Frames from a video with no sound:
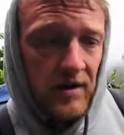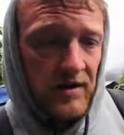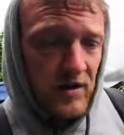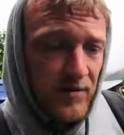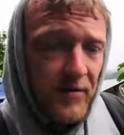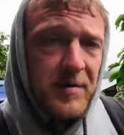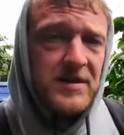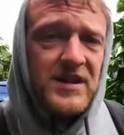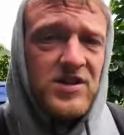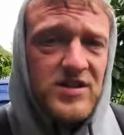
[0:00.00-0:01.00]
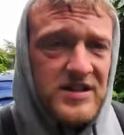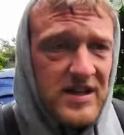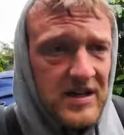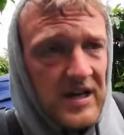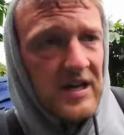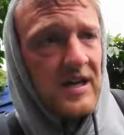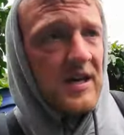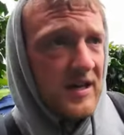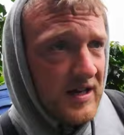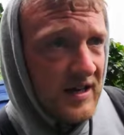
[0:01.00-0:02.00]
at the coffee plantation said,
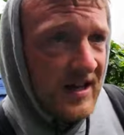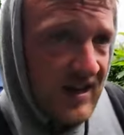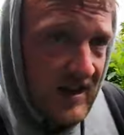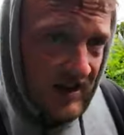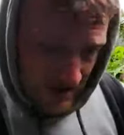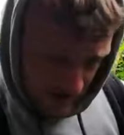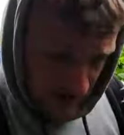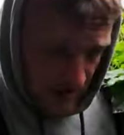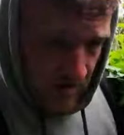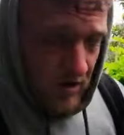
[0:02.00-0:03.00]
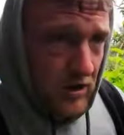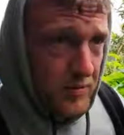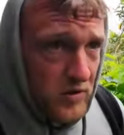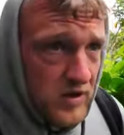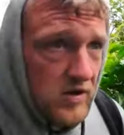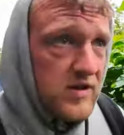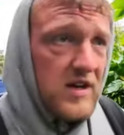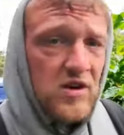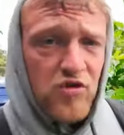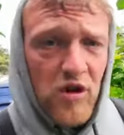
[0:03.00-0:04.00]
you go up on the
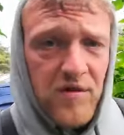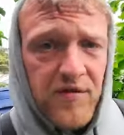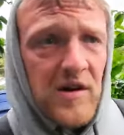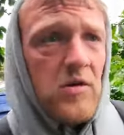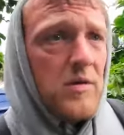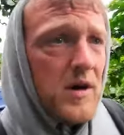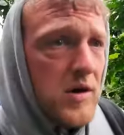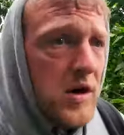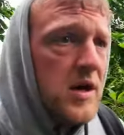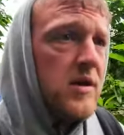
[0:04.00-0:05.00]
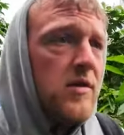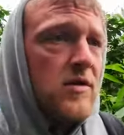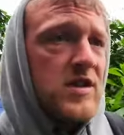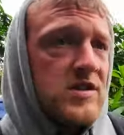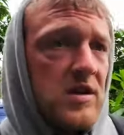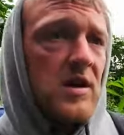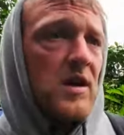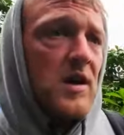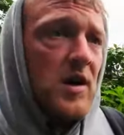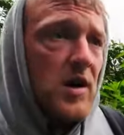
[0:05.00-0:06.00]
Inca trail for a little while on this
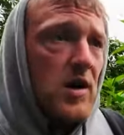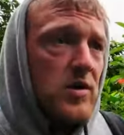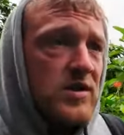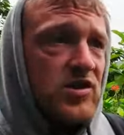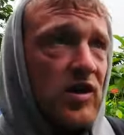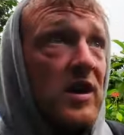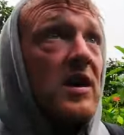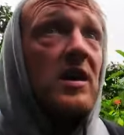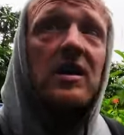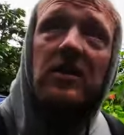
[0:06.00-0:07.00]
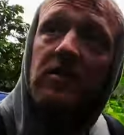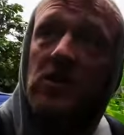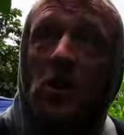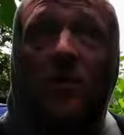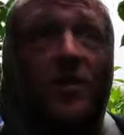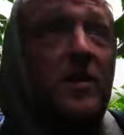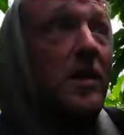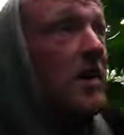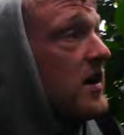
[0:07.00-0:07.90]
trek, there is coffee